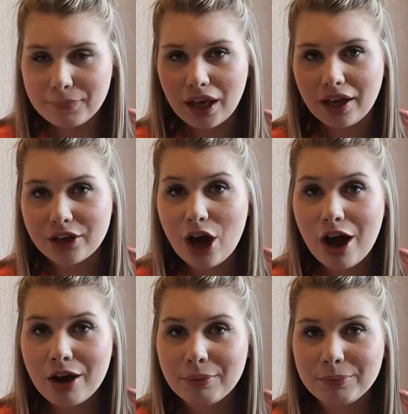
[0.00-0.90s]
I
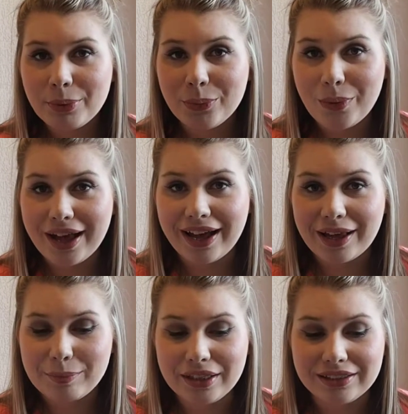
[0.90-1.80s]
can't remember where I
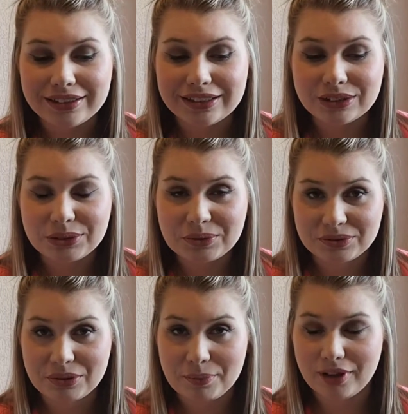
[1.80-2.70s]
picked this up
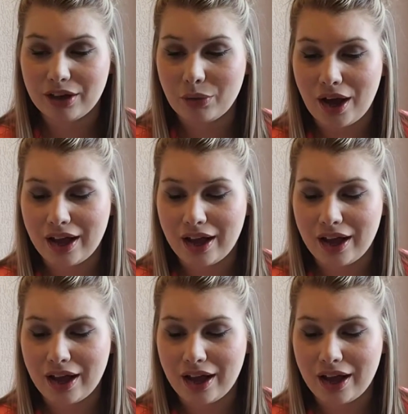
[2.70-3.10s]
from though,